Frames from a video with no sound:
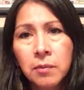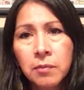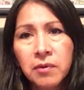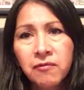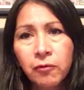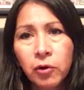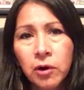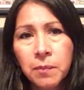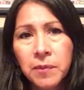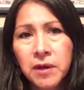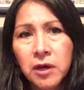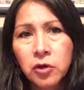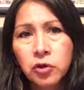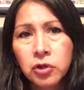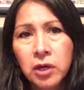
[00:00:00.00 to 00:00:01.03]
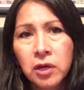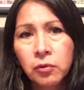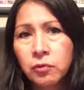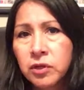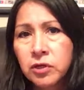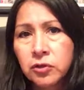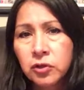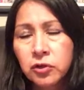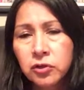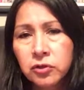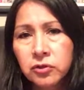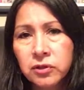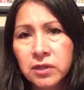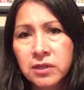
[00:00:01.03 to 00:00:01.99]
Before Piaget,
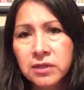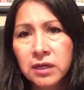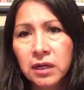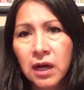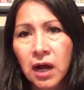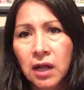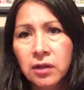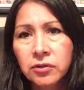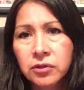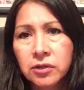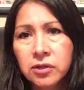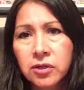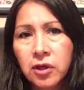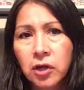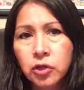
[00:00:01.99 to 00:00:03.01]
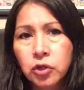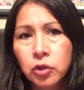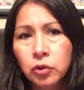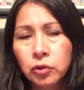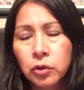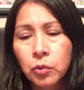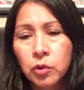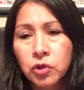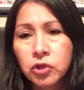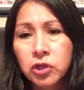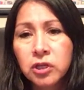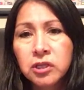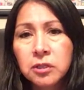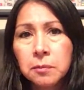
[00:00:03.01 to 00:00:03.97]
researchers and psychologists thought children were
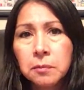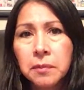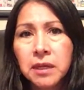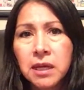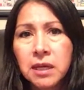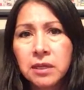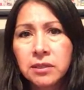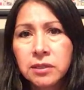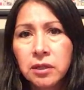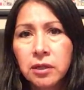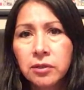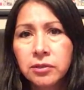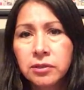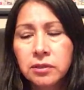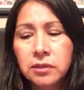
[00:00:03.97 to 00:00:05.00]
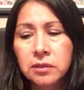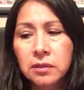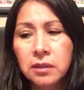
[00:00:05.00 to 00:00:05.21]
just mini adults.